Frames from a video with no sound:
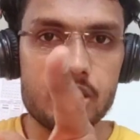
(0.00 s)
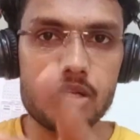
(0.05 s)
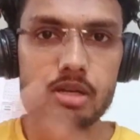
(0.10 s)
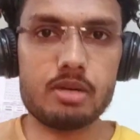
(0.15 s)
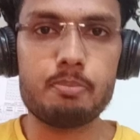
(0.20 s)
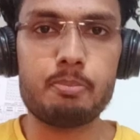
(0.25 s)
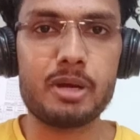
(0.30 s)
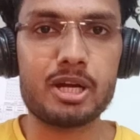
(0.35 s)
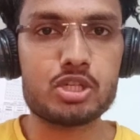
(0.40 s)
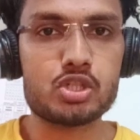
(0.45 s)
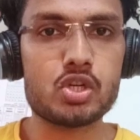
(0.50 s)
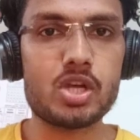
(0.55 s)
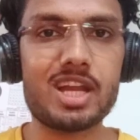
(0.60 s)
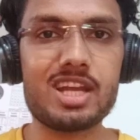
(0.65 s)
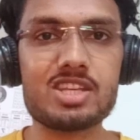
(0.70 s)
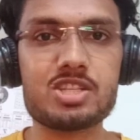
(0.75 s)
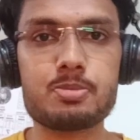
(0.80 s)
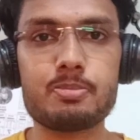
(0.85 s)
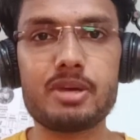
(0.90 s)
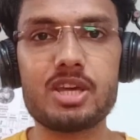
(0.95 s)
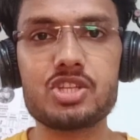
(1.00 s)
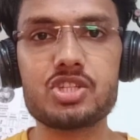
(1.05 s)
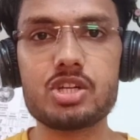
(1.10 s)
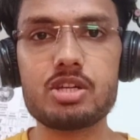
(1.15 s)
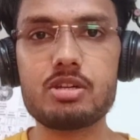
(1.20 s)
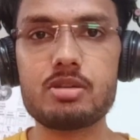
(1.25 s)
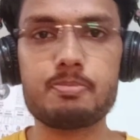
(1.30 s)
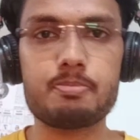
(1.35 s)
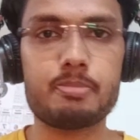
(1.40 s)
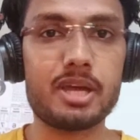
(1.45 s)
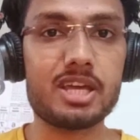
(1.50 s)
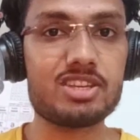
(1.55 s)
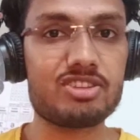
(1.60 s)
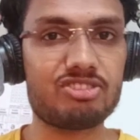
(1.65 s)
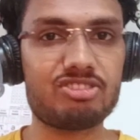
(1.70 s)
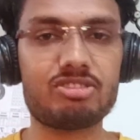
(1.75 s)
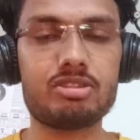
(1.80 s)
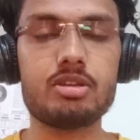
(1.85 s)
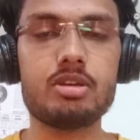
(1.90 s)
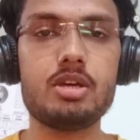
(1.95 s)
pectoralis major,
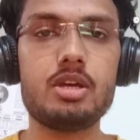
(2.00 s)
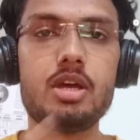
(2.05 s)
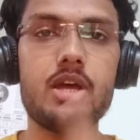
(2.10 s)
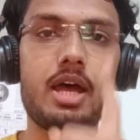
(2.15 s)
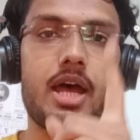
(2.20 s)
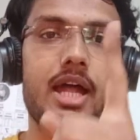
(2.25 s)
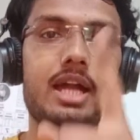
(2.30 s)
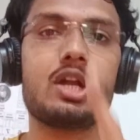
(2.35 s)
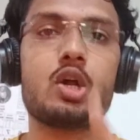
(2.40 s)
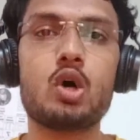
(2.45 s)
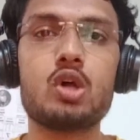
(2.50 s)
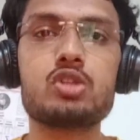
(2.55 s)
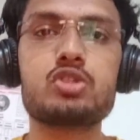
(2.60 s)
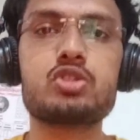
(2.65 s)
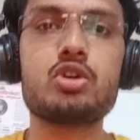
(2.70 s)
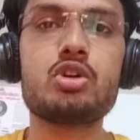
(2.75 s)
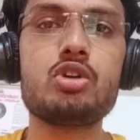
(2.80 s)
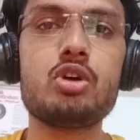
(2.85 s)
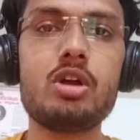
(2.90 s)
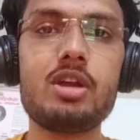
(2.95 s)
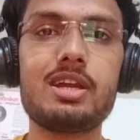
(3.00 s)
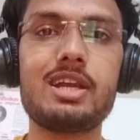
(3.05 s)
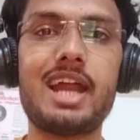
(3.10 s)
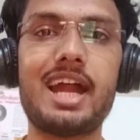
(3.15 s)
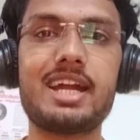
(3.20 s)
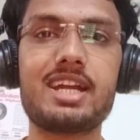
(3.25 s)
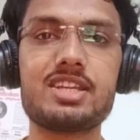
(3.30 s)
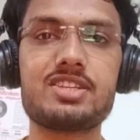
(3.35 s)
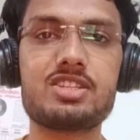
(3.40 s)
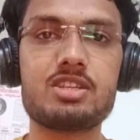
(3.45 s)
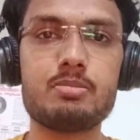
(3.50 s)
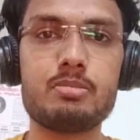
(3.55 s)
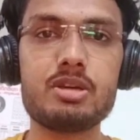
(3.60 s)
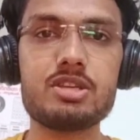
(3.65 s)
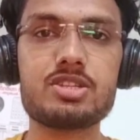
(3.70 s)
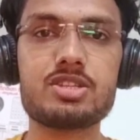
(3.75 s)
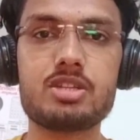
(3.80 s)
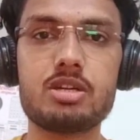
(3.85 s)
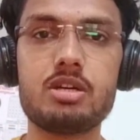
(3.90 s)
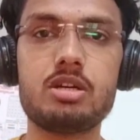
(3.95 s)
pecs, and also your
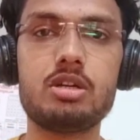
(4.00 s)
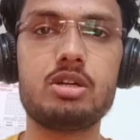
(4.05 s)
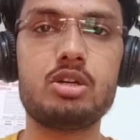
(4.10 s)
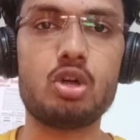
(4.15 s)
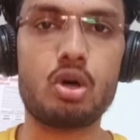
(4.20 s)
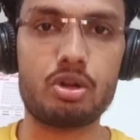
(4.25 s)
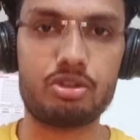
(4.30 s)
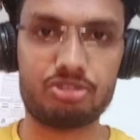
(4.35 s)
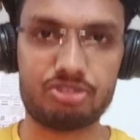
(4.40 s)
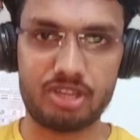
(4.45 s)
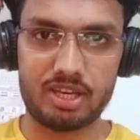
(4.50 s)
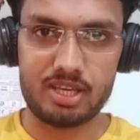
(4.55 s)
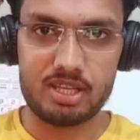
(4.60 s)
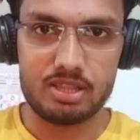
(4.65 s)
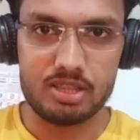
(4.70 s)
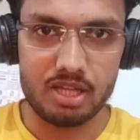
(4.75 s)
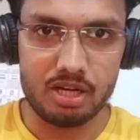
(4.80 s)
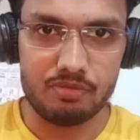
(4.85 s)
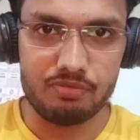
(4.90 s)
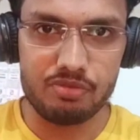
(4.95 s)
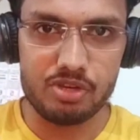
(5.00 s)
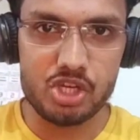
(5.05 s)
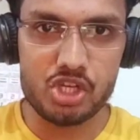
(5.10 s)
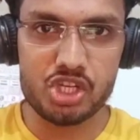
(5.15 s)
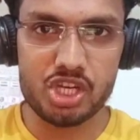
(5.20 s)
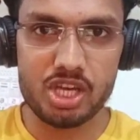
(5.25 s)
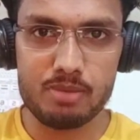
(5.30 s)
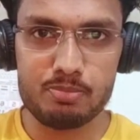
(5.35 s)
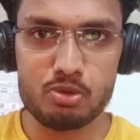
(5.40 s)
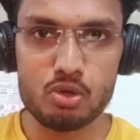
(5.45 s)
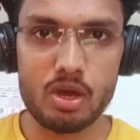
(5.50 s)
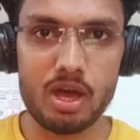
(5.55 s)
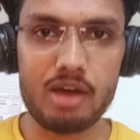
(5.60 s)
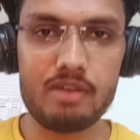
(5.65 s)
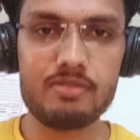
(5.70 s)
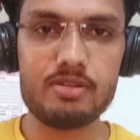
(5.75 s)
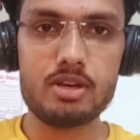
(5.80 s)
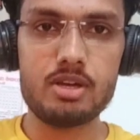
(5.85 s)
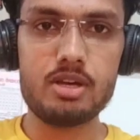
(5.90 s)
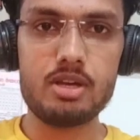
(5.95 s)
latissimus dorsi. That V shape you
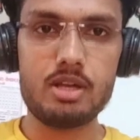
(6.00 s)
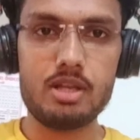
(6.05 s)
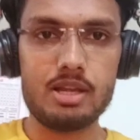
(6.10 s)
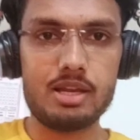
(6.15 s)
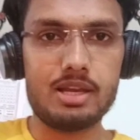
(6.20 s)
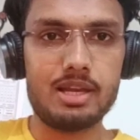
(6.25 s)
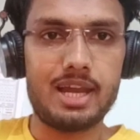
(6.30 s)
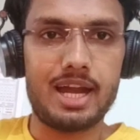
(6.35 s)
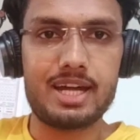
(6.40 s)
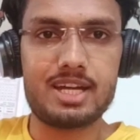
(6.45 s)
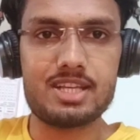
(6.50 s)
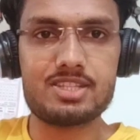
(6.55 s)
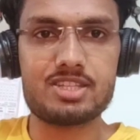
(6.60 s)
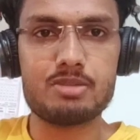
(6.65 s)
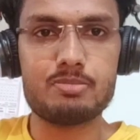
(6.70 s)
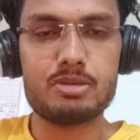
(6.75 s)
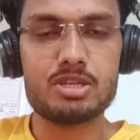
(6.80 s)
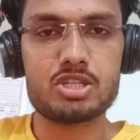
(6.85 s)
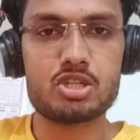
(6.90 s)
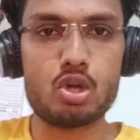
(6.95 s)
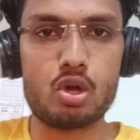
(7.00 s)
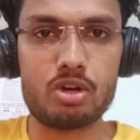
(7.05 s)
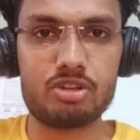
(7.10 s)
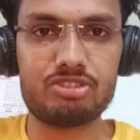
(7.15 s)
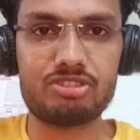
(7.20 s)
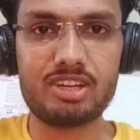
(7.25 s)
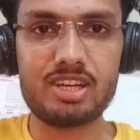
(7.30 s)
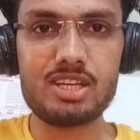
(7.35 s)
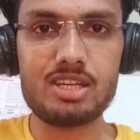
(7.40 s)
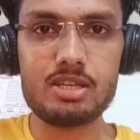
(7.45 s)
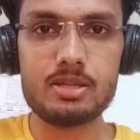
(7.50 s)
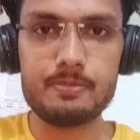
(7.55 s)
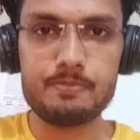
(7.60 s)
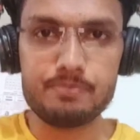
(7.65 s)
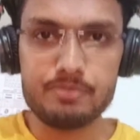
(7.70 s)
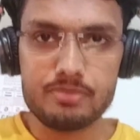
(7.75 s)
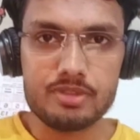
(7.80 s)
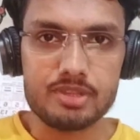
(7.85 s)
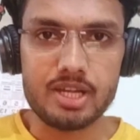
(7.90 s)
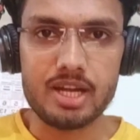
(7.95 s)
have, latissimus dorsi,
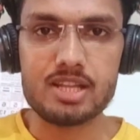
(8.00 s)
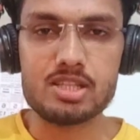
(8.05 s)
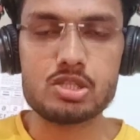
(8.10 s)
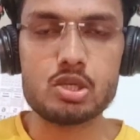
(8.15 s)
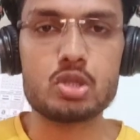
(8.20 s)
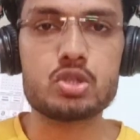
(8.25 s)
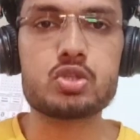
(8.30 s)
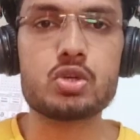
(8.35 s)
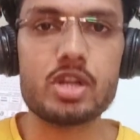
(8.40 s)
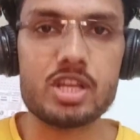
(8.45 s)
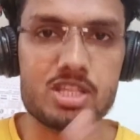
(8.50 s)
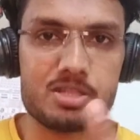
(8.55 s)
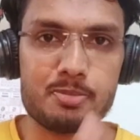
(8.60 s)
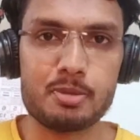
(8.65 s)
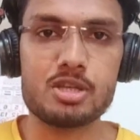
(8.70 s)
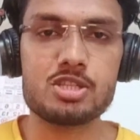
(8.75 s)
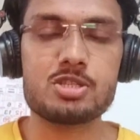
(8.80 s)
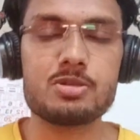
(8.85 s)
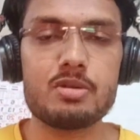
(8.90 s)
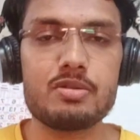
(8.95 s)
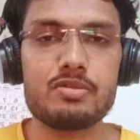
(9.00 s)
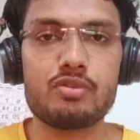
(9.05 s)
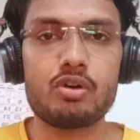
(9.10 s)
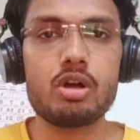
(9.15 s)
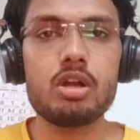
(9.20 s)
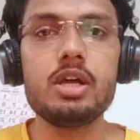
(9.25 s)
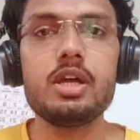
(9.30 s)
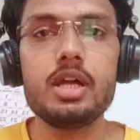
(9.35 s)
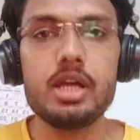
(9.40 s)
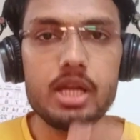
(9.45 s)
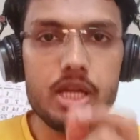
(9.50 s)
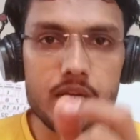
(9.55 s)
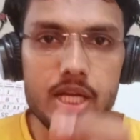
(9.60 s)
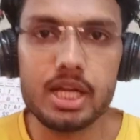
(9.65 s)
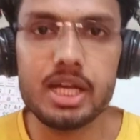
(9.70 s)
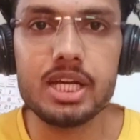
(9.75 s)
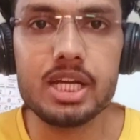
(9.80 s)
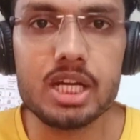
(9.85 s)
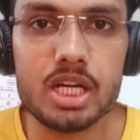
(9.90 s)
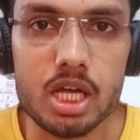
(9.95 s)
that is also responsible for
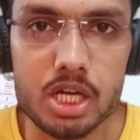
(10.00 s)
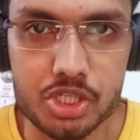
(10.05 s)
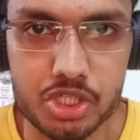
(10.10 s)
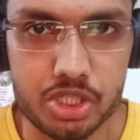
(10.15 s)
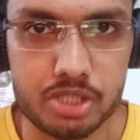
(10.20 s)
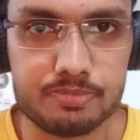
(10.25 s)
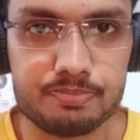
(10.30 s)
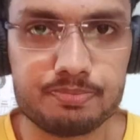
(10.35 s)
adduction.